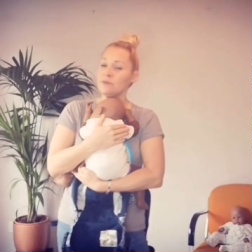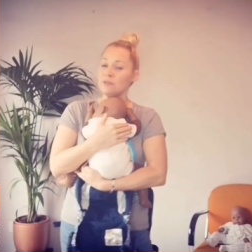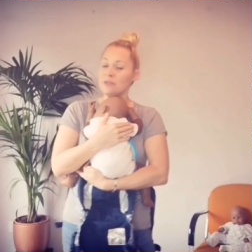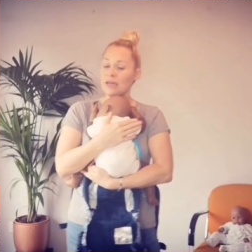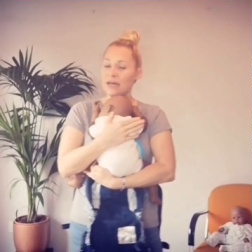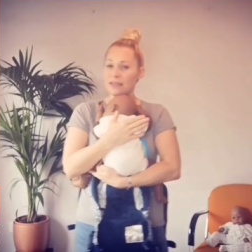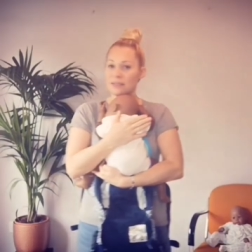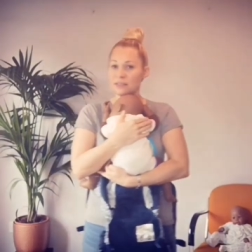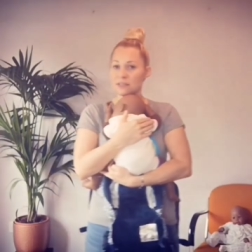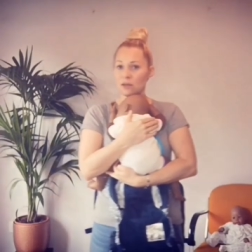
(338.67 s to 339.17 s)

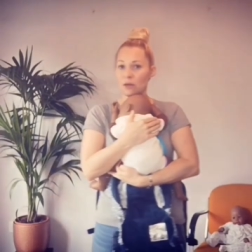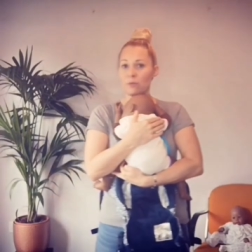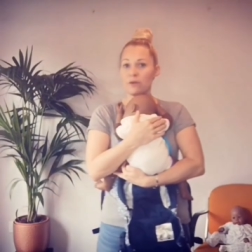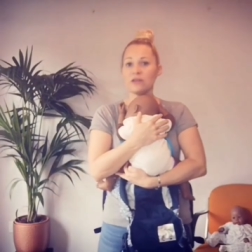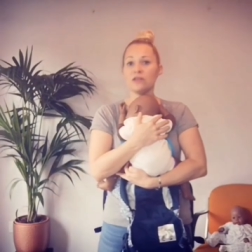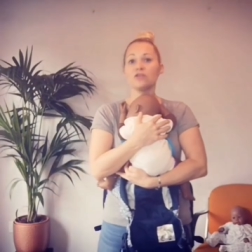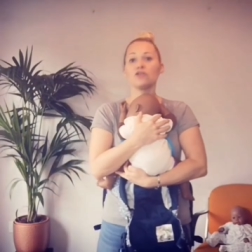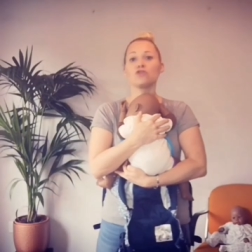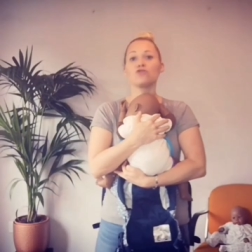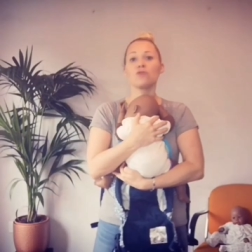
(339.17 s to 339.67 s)
Nice slow
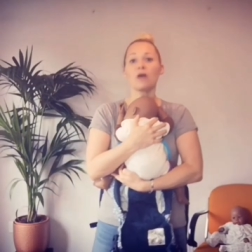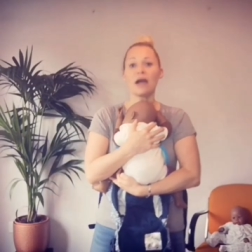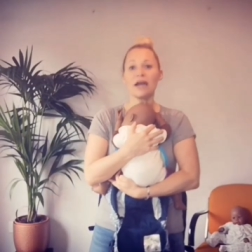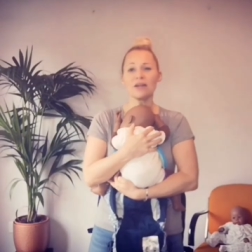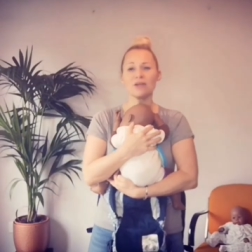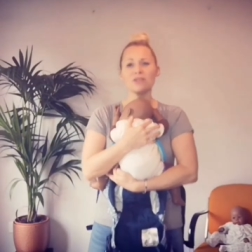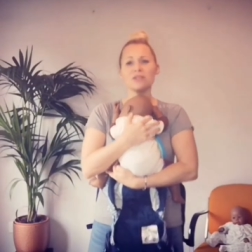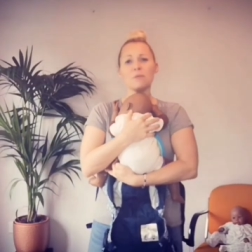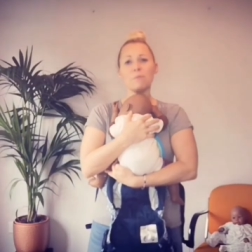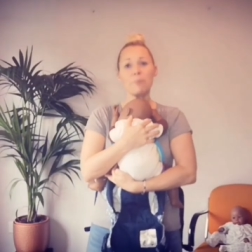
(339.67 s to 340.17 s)
breathing.
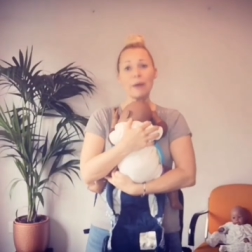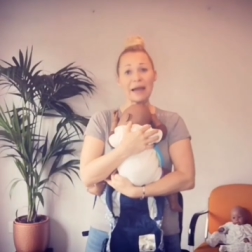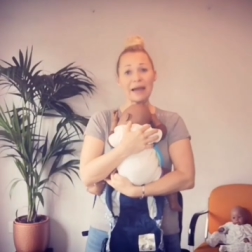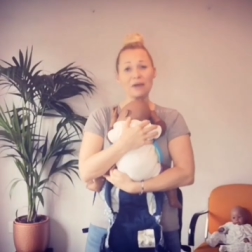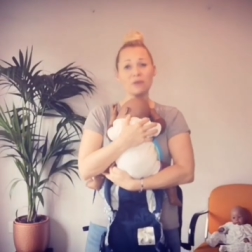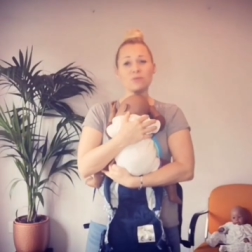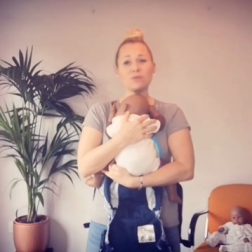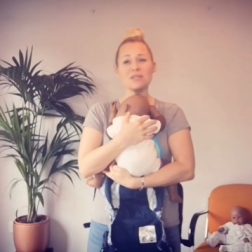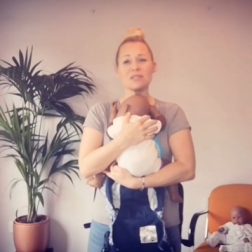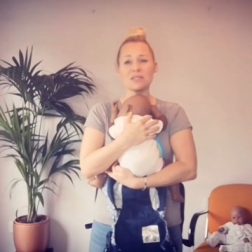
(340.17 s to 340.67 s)
Try not to
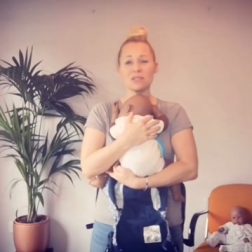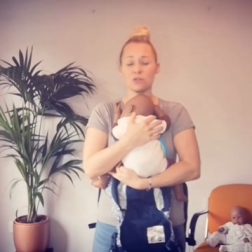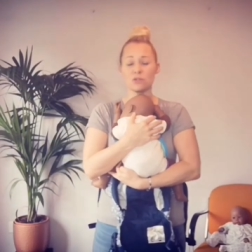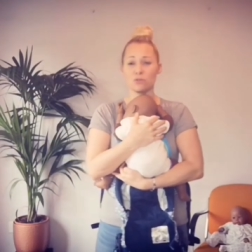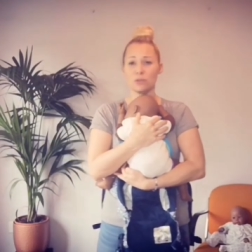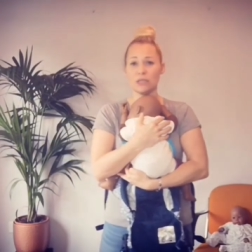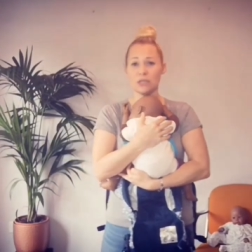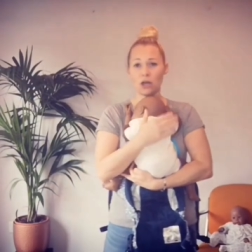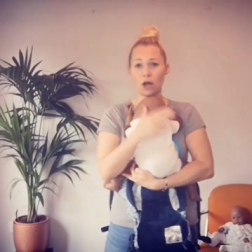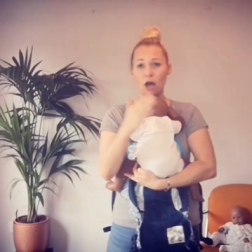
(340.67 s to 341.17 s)
bounce. It's
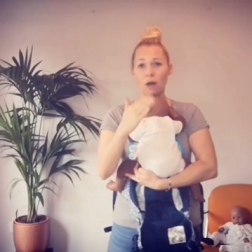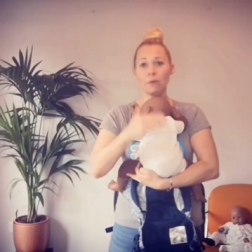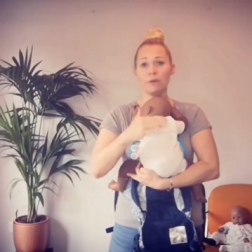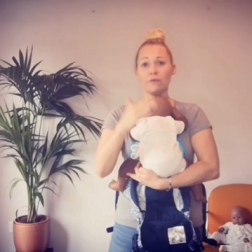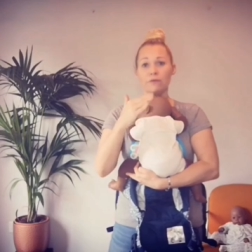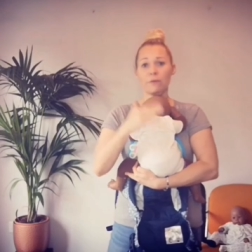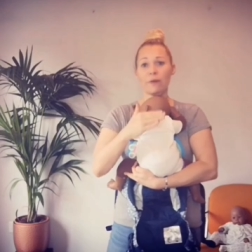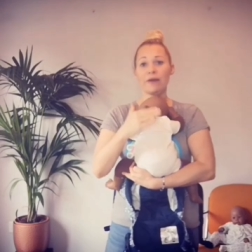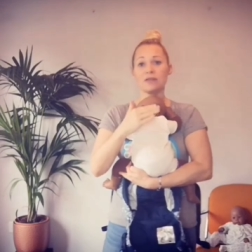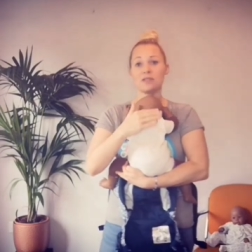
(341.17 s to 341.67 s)
really
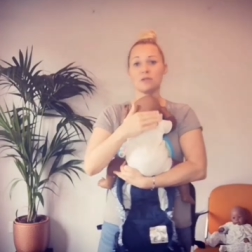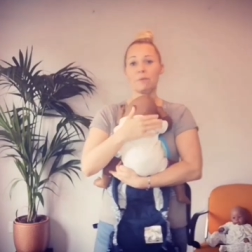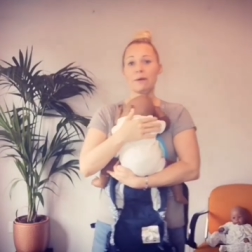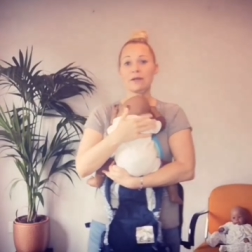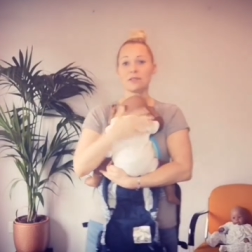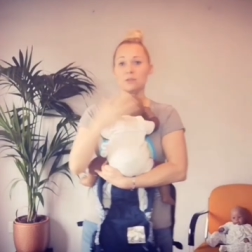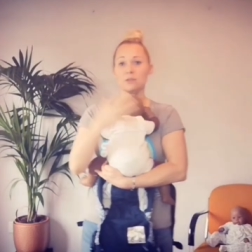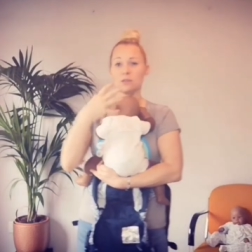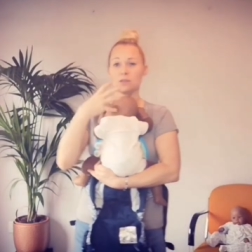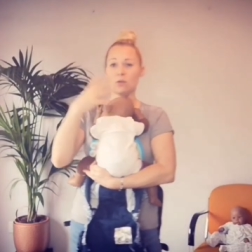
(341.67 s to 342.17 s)
common for parents to
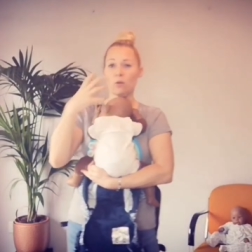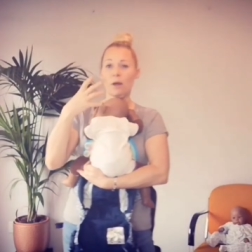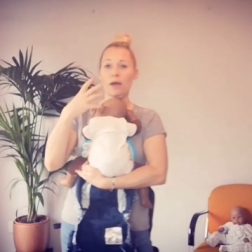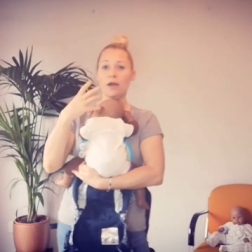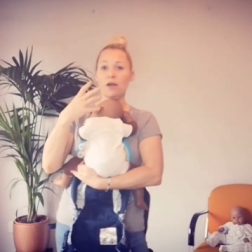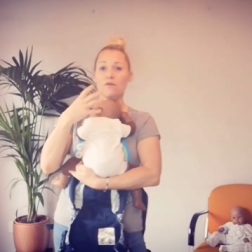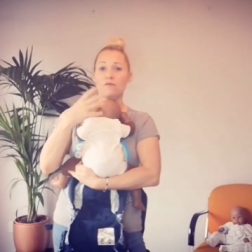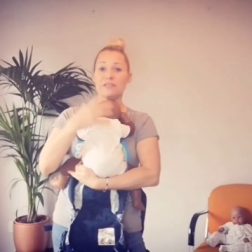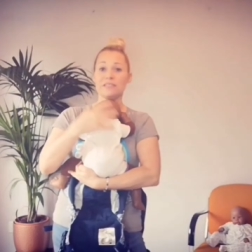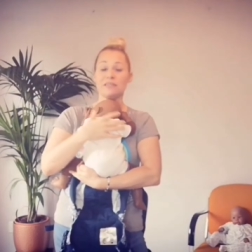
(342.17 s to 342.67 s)
bounce. It's
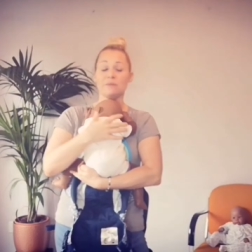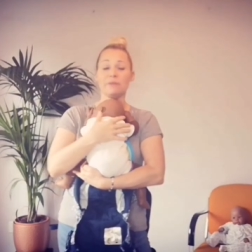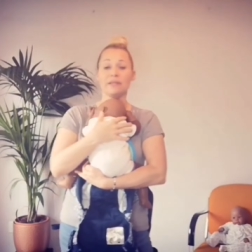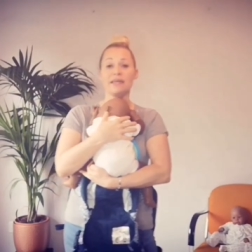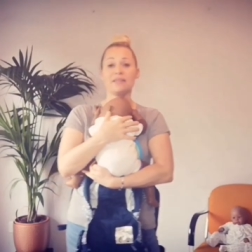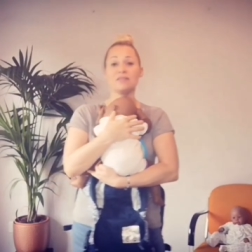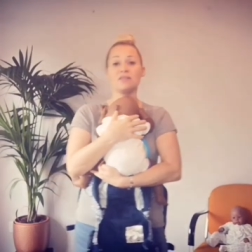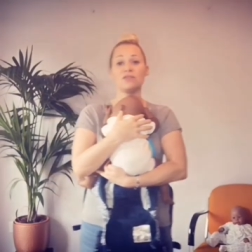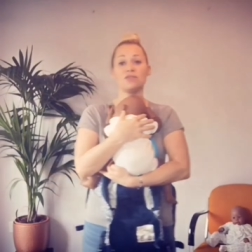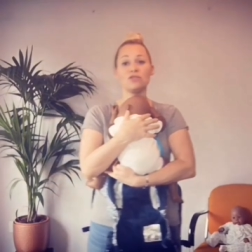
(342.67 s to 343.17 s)
quite
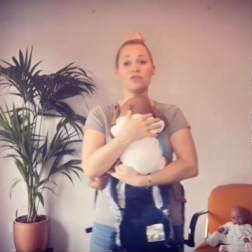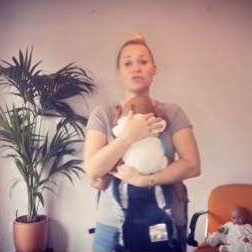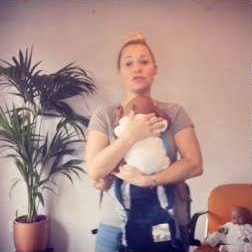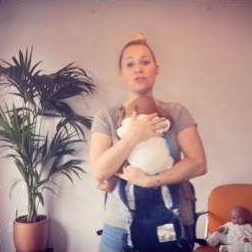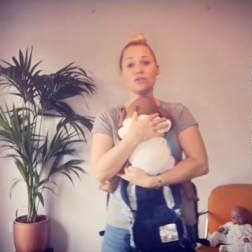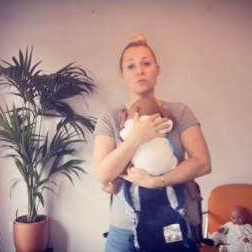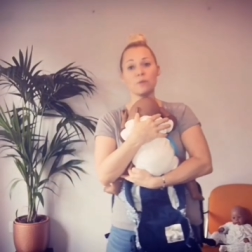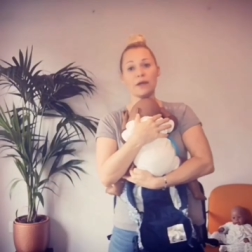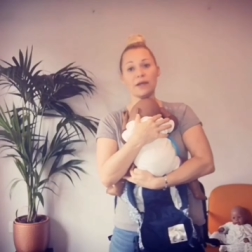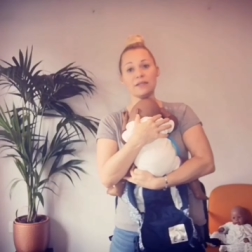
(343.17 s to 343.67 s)
overstimulating. So
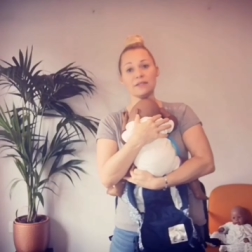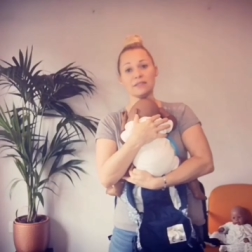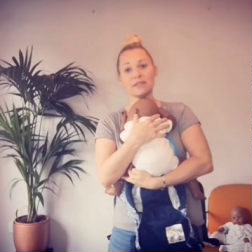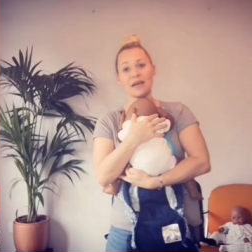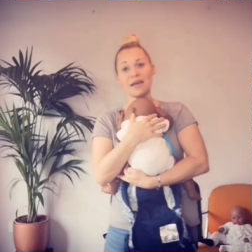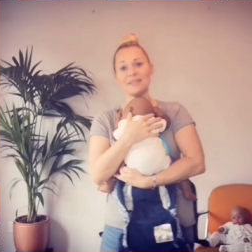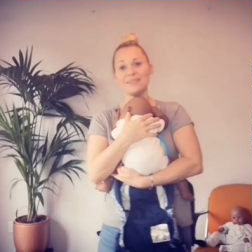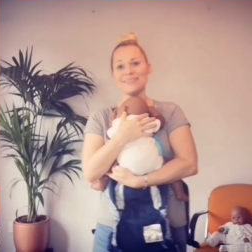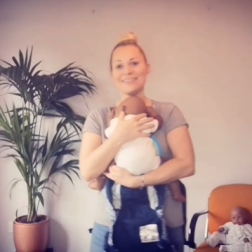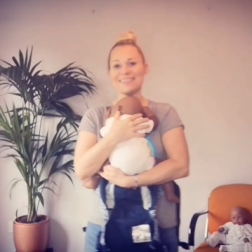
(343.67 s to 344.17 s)
just swaying
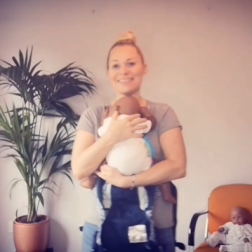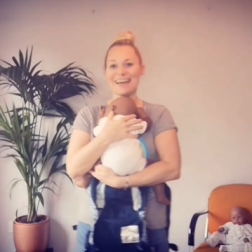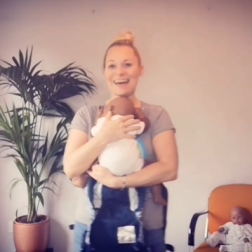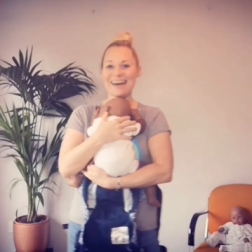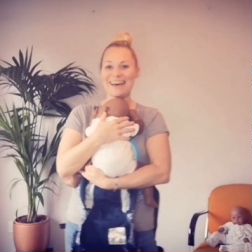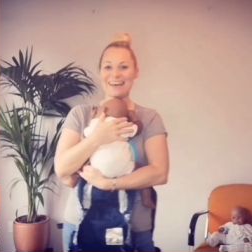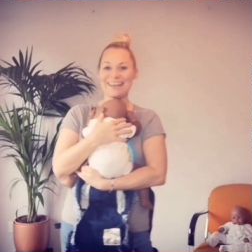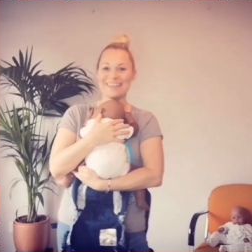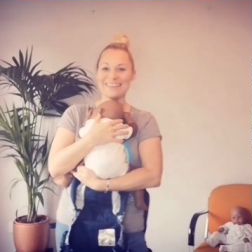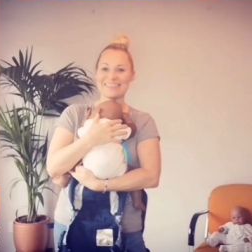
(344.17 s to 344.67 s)
side to
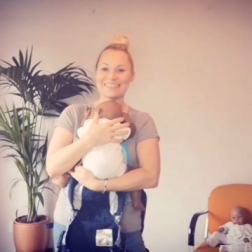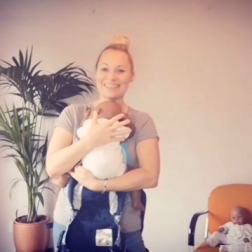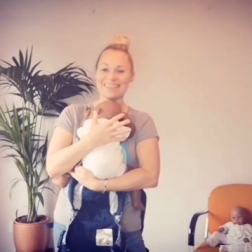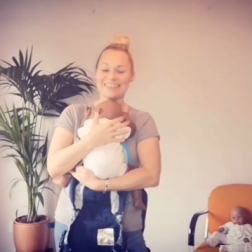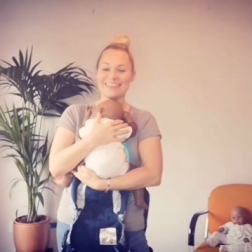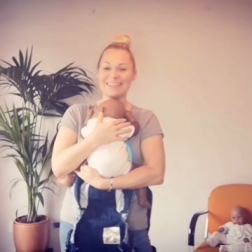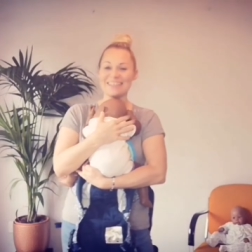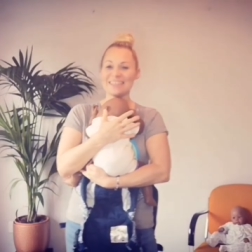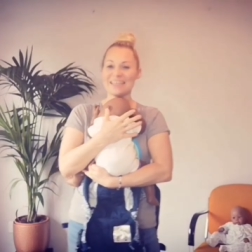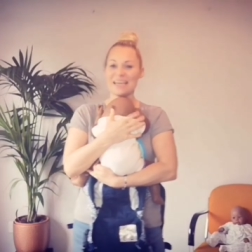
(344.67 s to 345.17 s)
side,
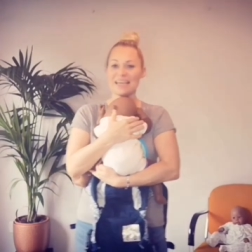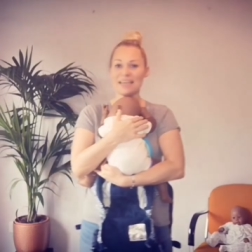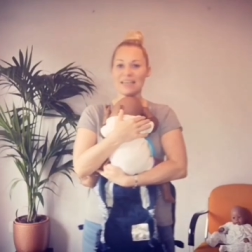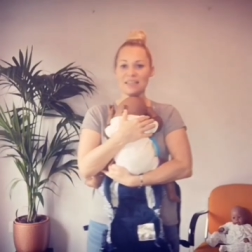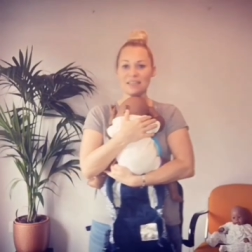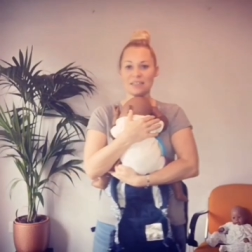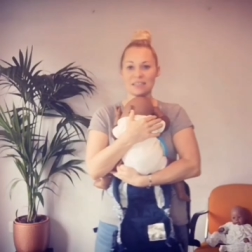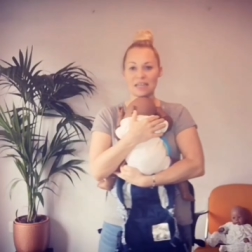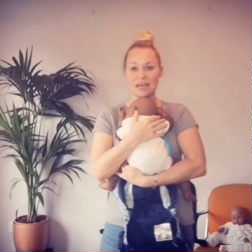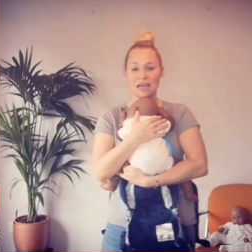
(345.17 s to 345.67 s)

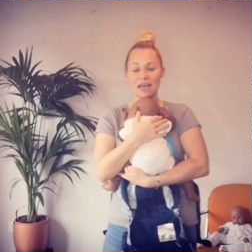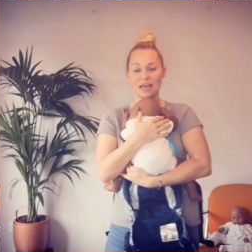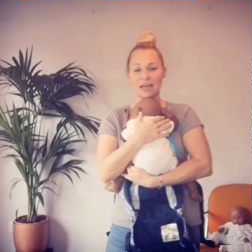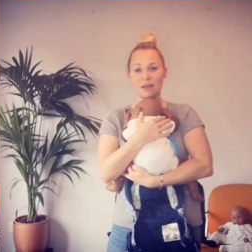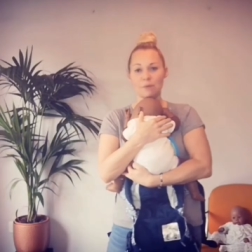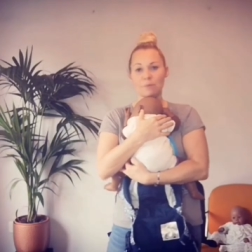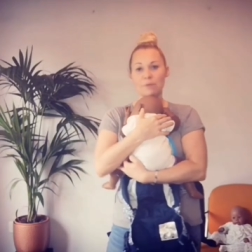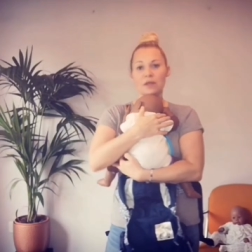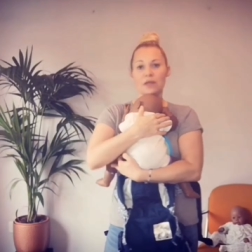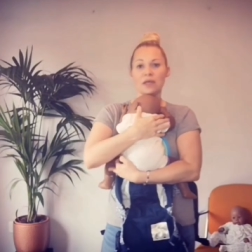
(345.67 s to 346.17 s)
taking your
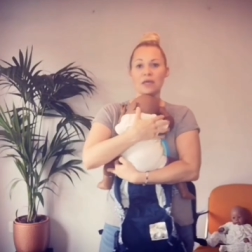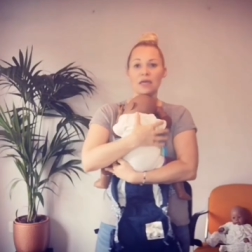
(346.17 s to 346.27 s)
time.